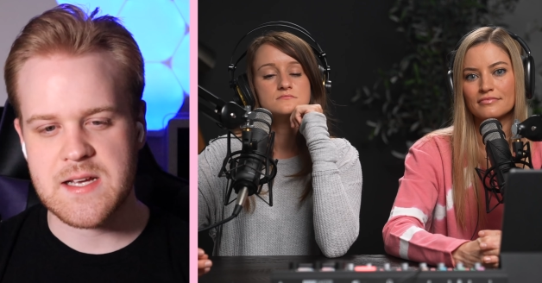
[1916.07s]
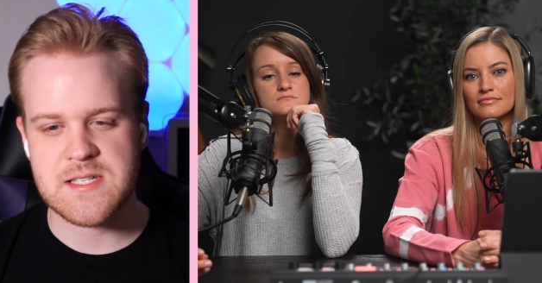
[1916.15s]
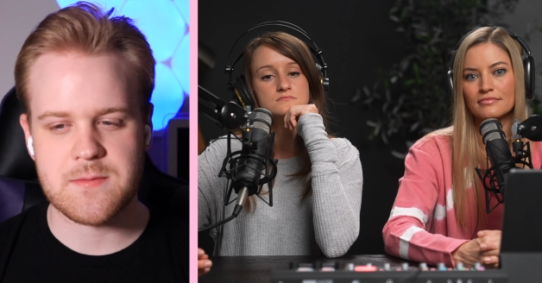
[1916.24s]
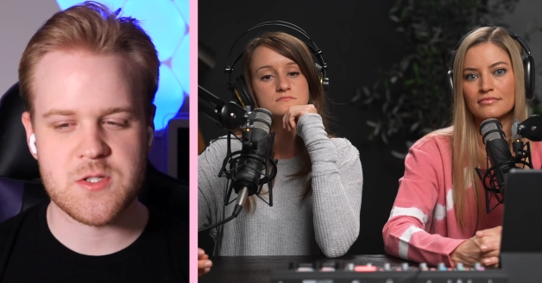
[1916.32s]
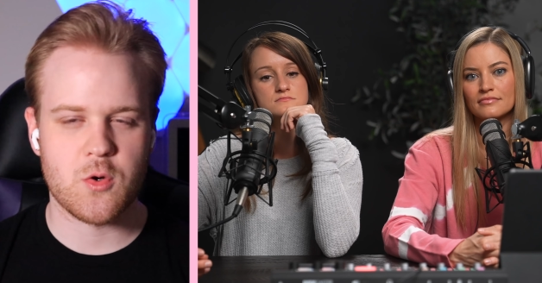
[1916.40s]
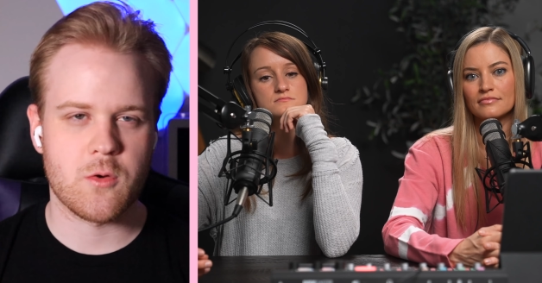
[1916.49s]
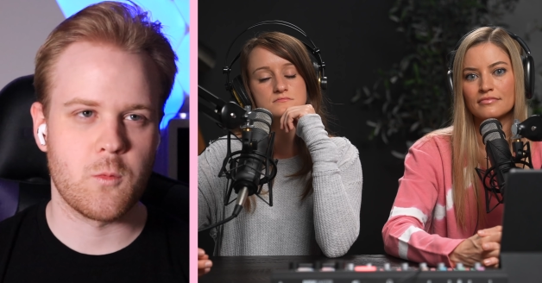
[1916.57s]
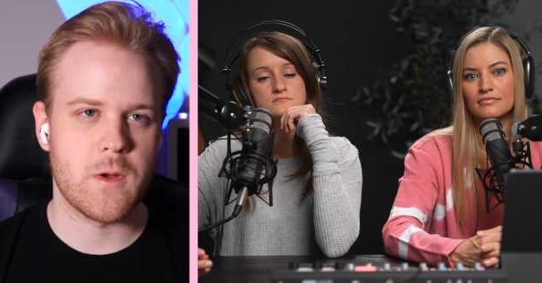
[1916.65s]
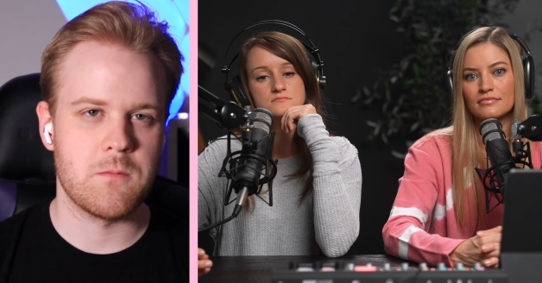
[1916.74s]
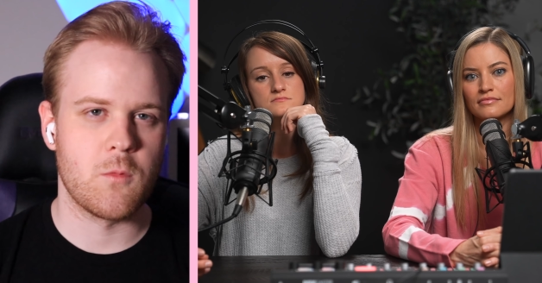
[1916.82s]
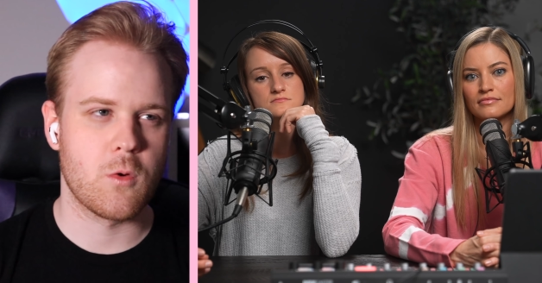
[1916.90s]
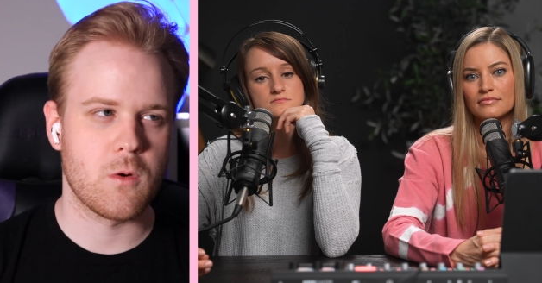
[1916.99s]
Speaker 1: As I've sort of
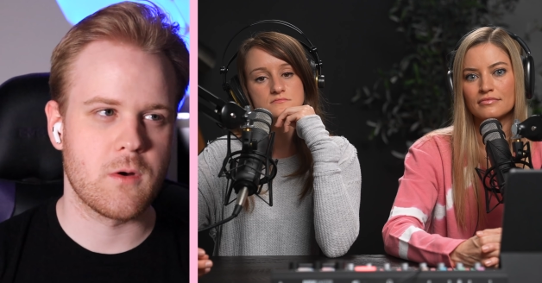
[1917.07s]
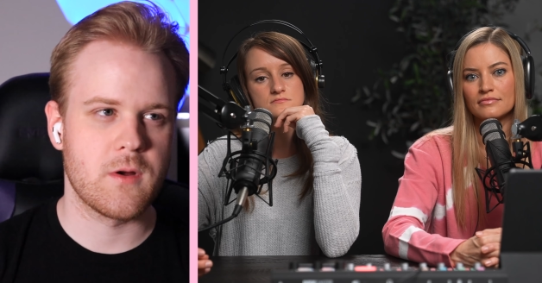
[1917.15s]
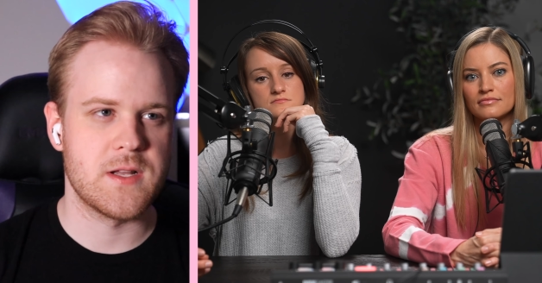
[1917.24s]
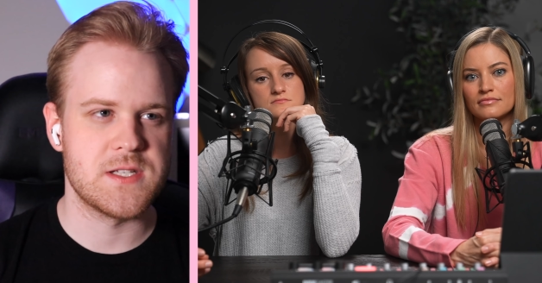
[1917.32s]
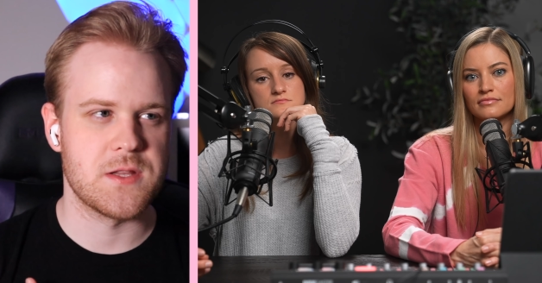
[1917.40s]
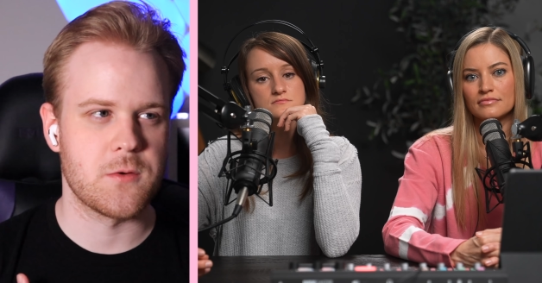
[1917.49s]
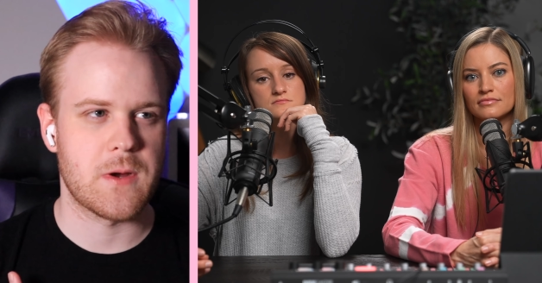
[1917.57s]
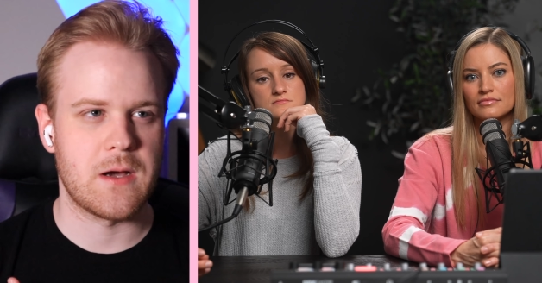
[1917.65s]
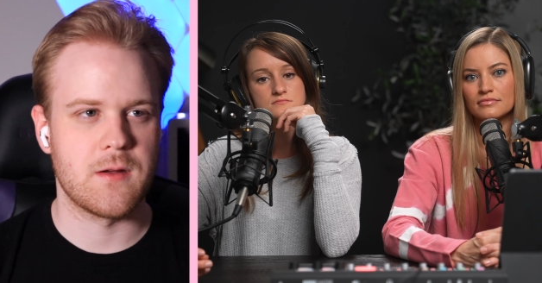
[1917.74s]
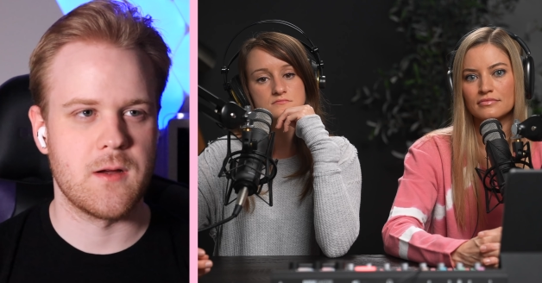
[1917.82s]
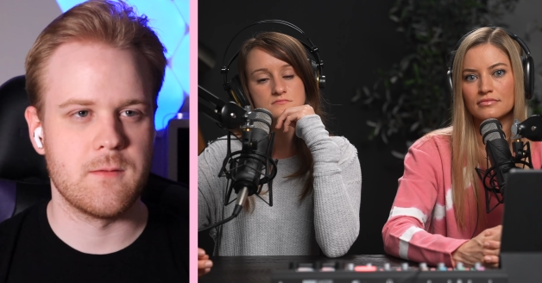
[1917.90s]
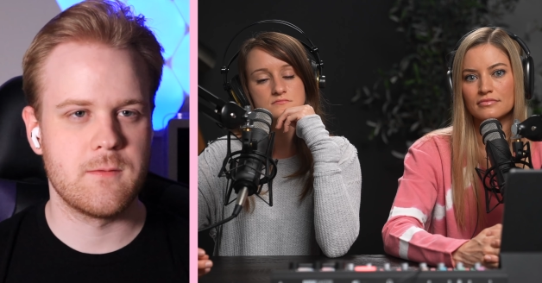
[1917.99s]
went more into the
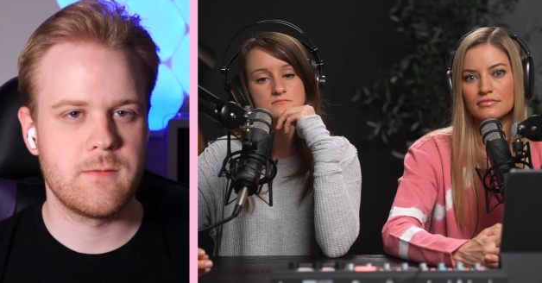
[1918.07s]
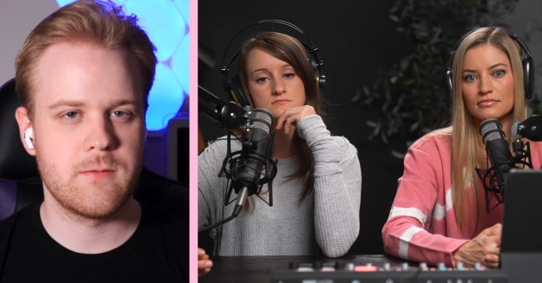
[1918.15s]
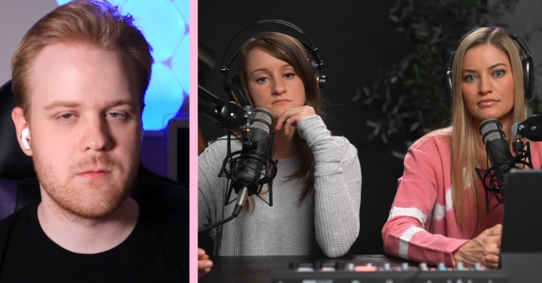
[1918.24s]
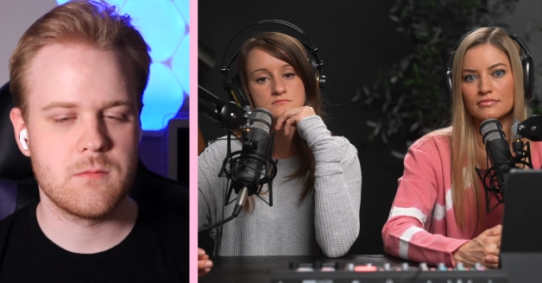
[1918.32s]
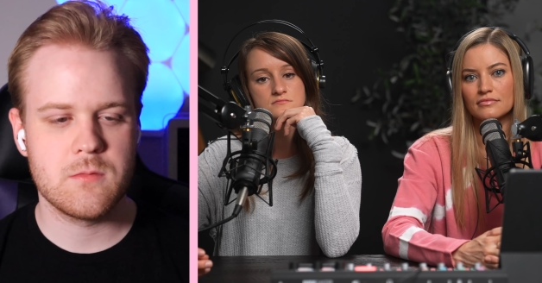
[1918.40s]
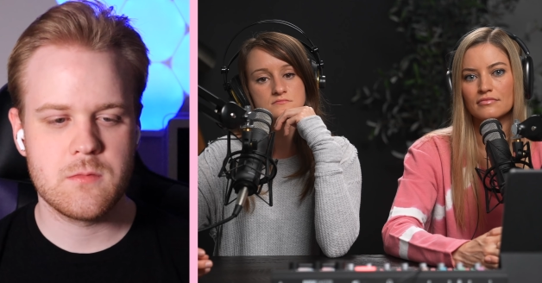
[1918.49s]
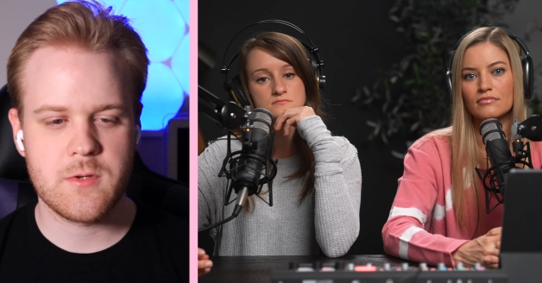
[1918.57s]
route of